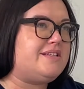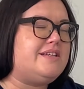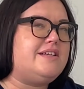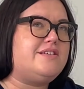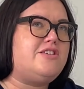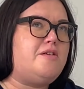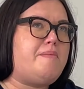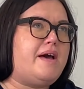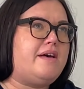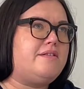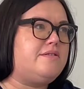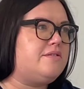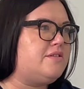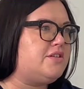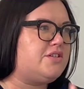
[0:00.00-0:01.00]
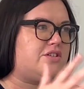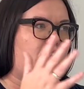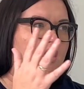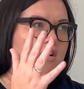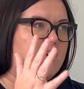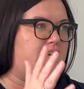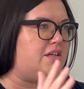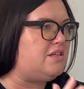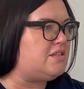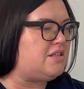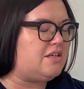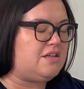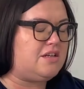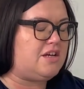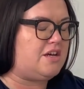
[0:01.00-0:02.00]
no matter the size,
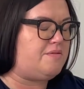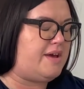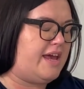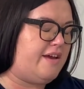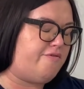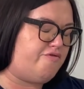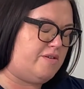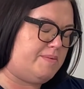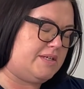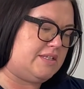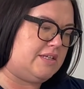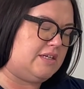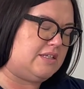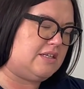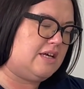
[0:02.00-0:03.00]
every business.